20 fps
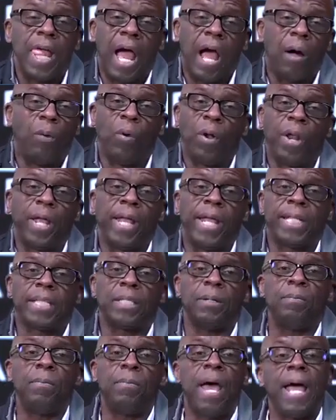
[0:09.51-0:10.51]
I want to get
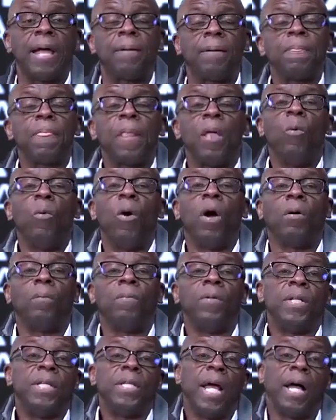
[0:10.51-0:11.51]
them back.
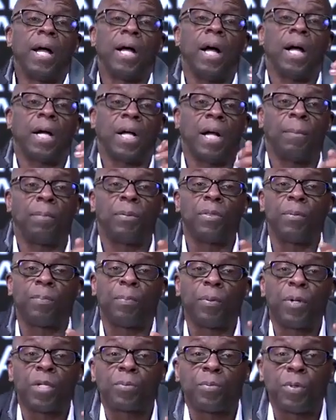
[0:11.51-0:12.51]
Well, now a couple of the
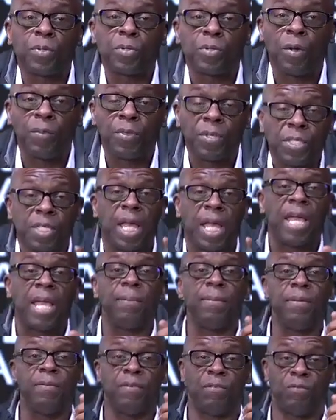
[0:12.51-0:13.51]
principles are the
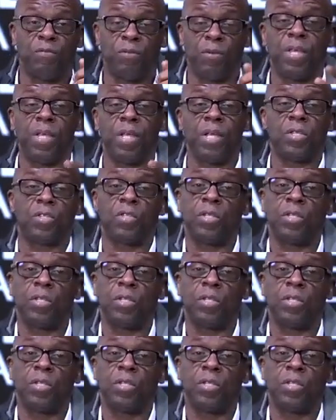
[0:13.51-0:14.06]
same even for this.